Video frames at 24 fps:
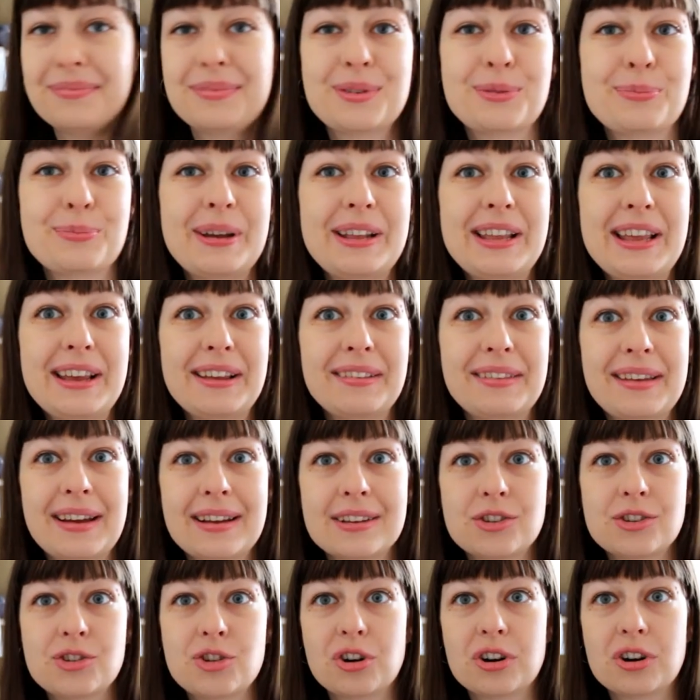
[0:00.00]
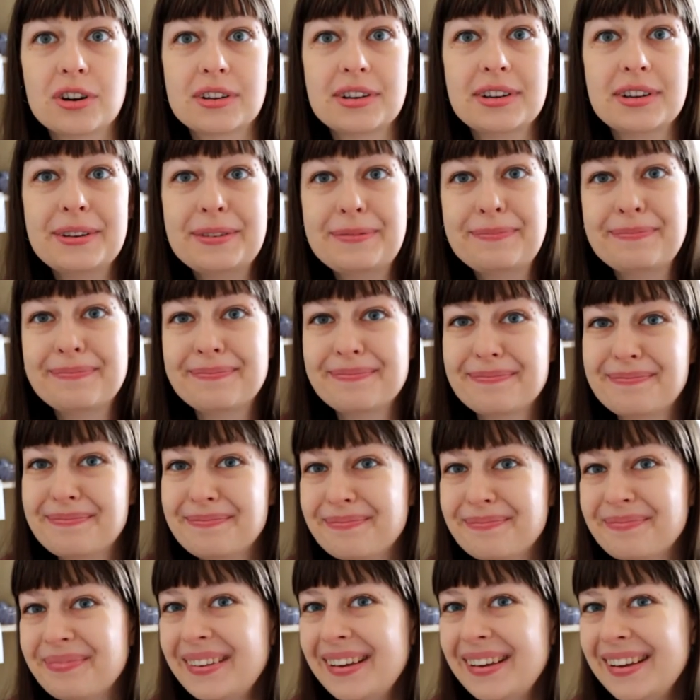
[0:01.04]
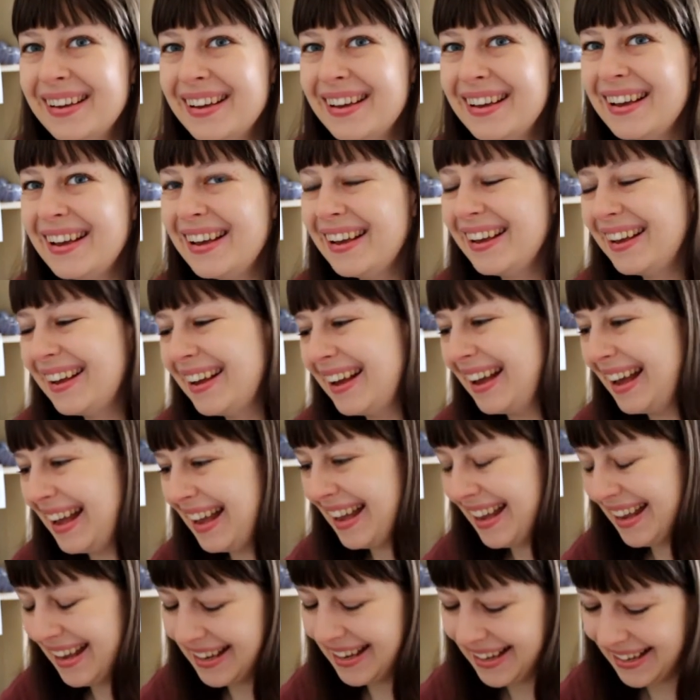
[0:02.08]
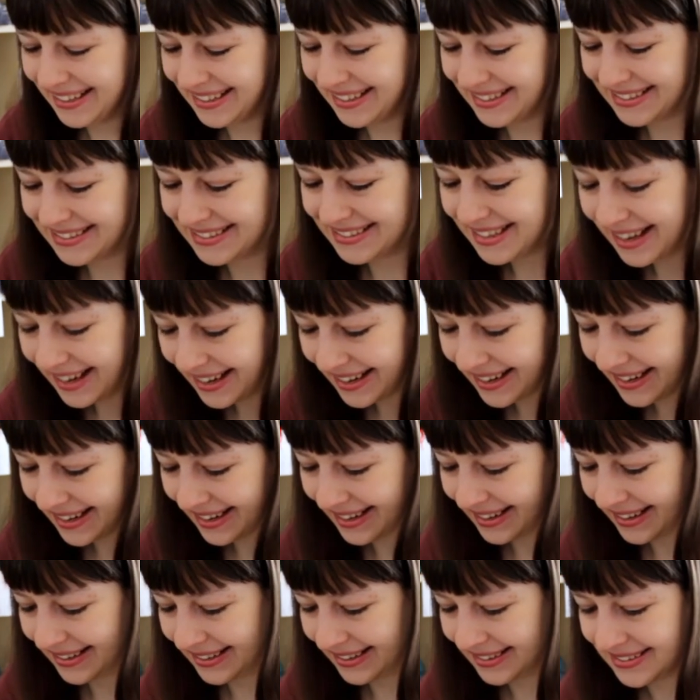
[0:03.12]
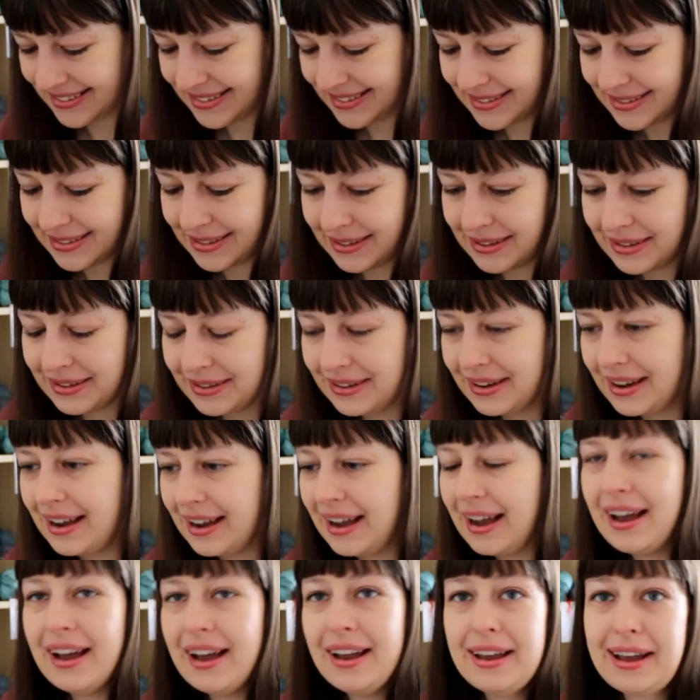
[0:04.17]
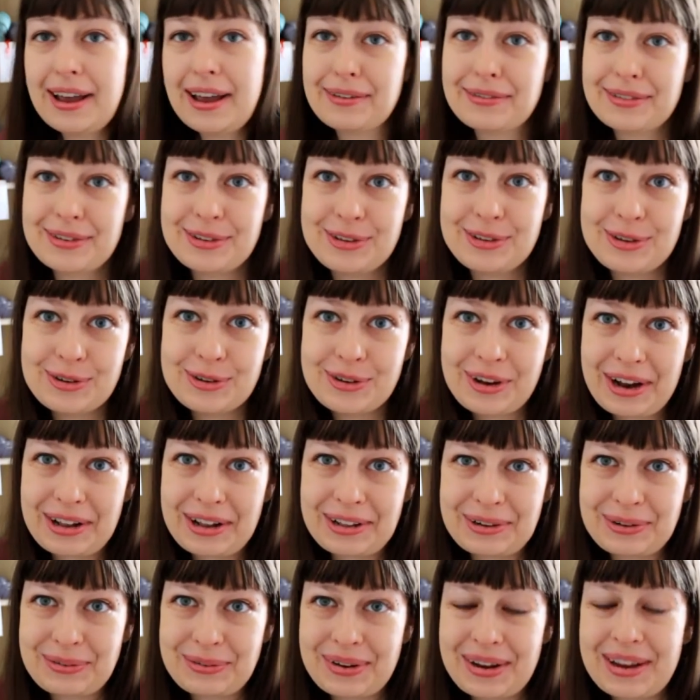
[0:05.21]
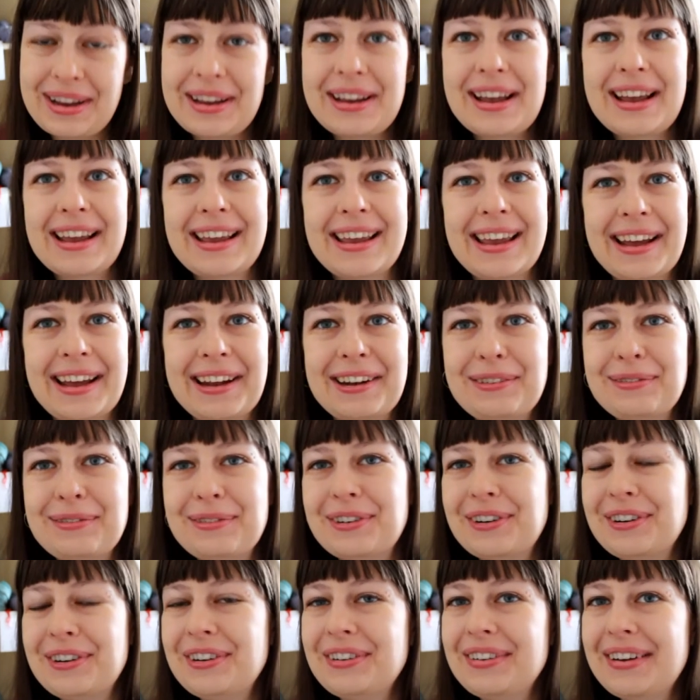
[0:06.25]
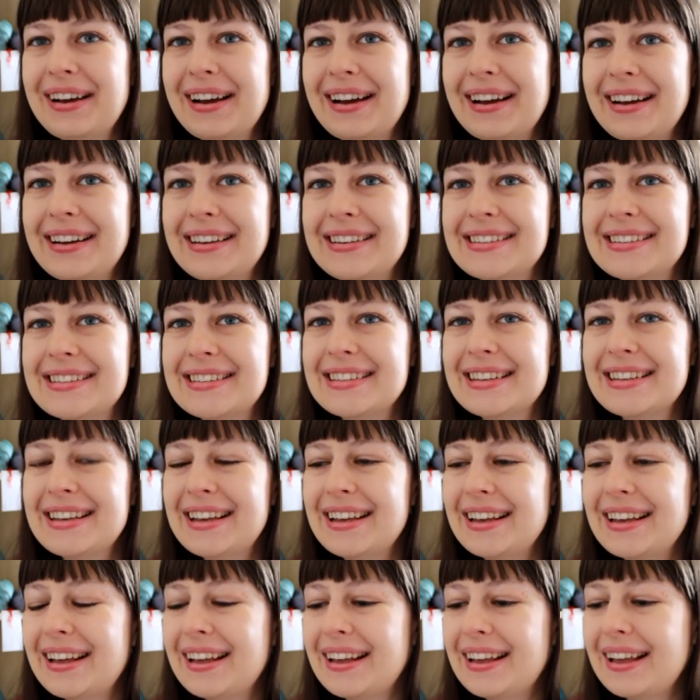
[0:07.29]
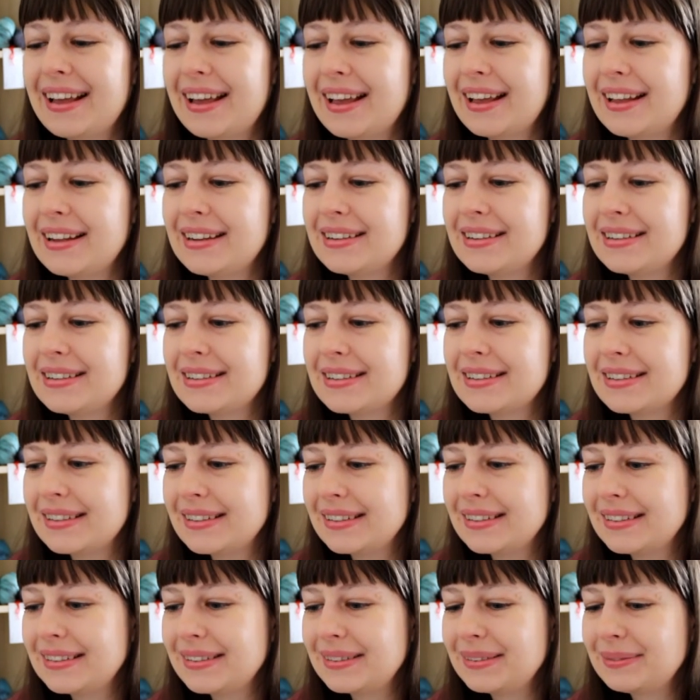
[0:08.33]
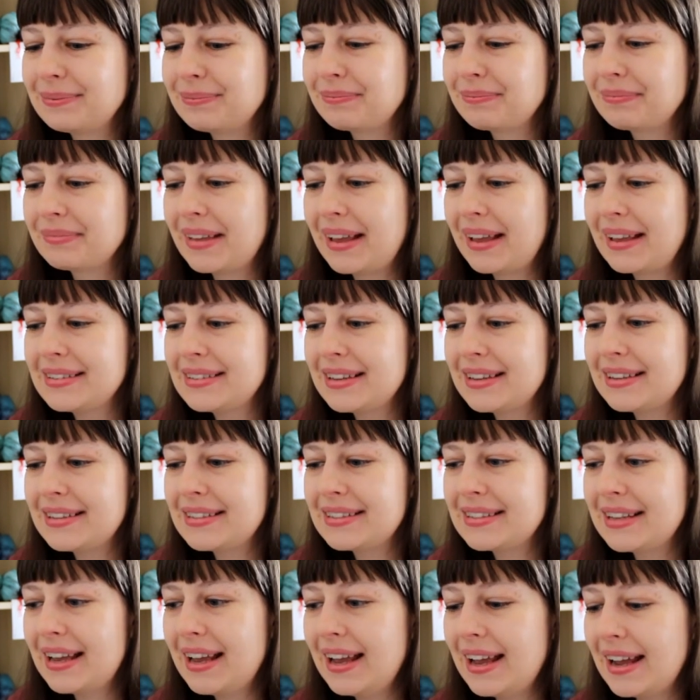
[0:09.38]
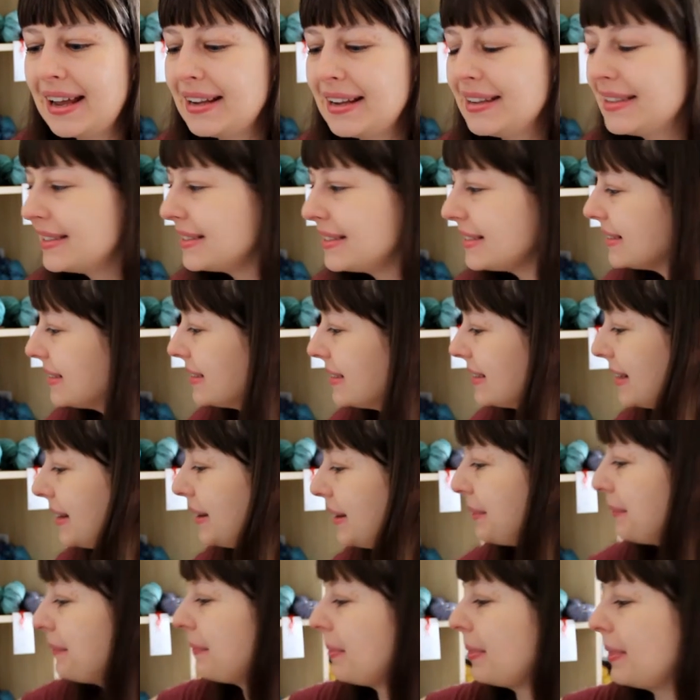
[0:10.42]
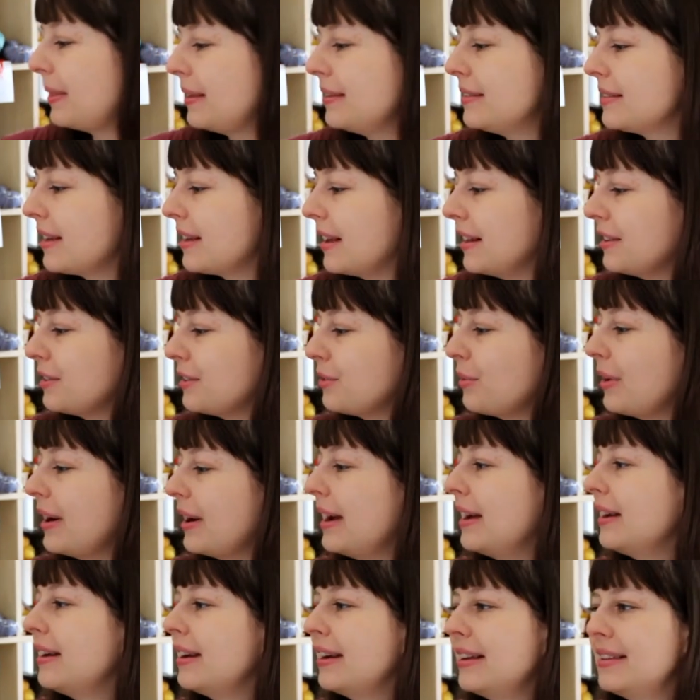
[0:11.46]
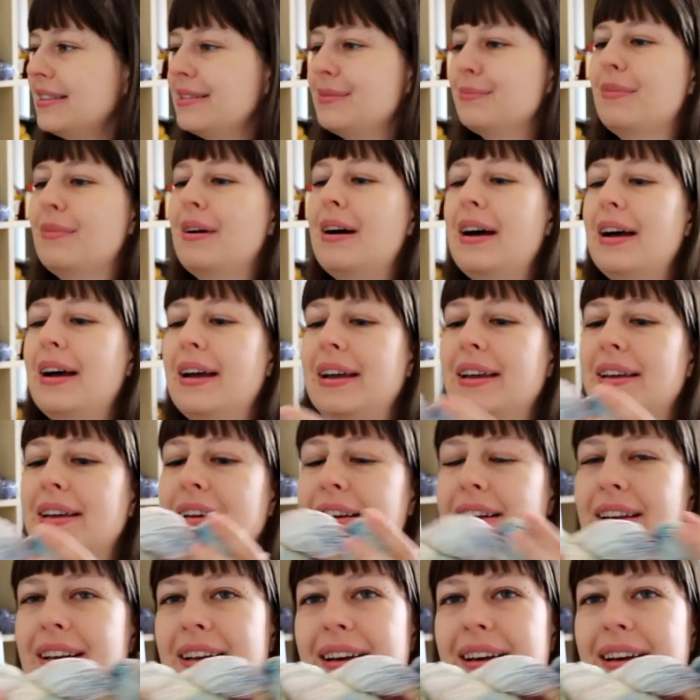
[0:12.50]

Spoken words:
spinning, that's short. And dyeing. So I have a new colorway again for you guys. And as I said, this colorway is my